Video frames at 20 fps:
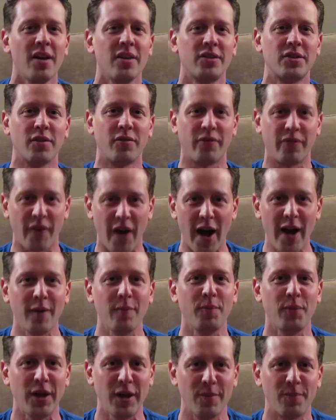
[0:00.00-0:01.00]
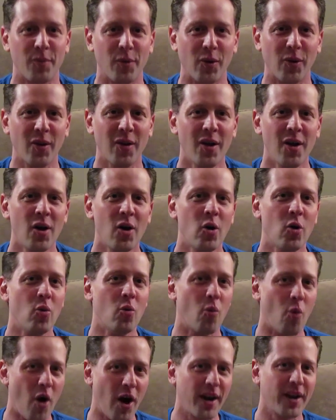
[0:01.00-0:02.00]
to find people who
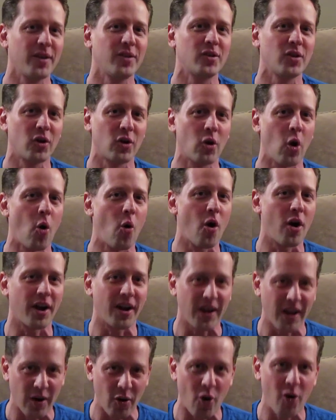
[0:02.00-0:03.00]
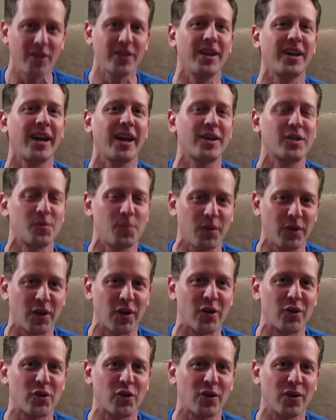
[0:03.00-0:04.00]
wanted to go on an Antarctic
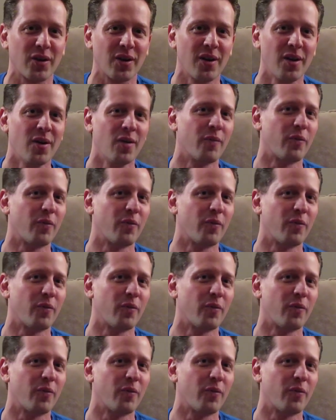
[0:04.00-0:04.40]
expedition